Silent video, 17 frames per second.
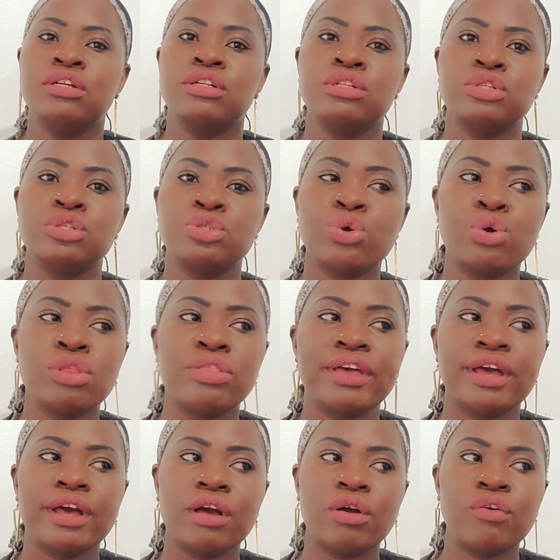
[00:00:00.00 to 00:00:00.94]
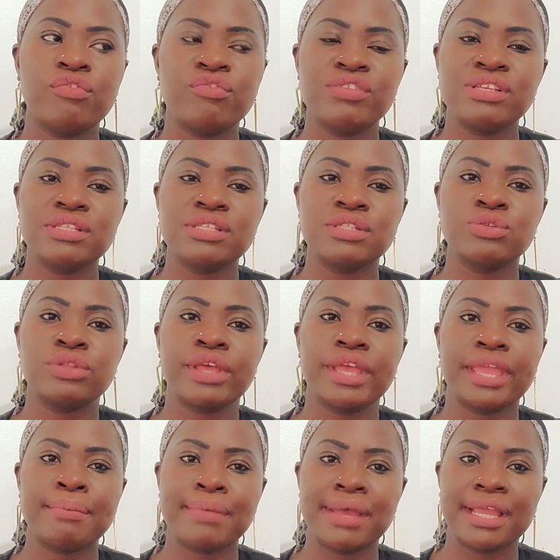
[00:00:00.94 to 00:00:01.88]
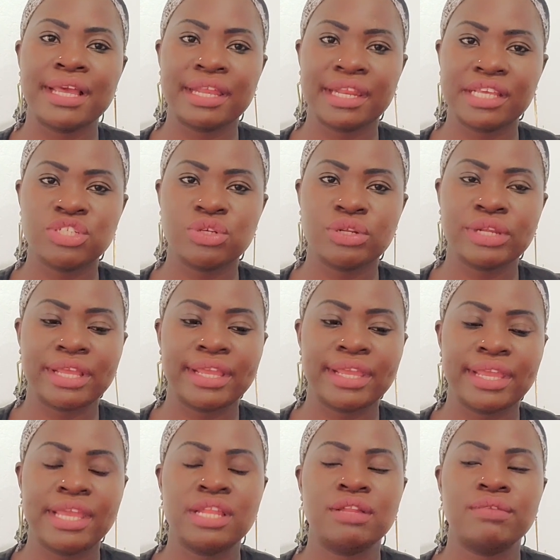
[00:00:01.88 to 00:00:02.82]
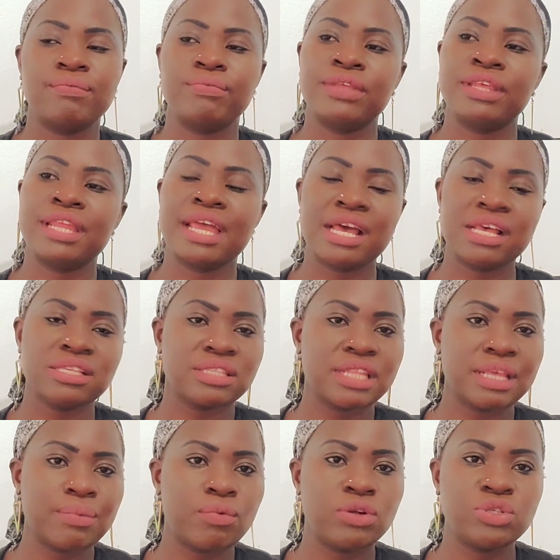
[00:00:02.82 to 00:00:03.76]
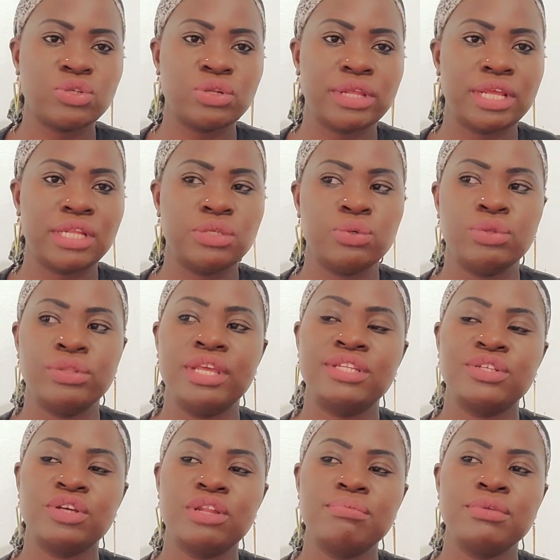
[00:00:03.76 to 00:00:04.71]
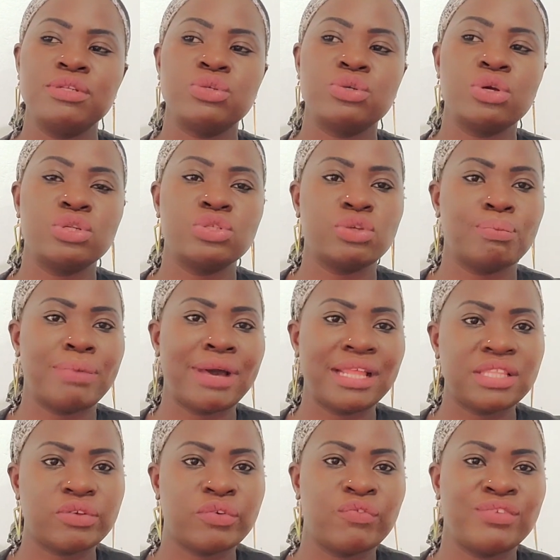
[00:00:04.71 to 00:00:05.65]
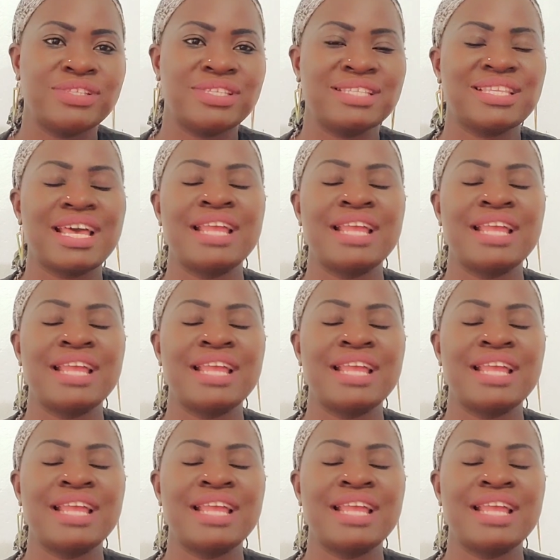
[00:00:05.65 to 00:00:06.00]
to the office, to the immigration again. Then I asked them, what should I do? They told me to go to bank offices.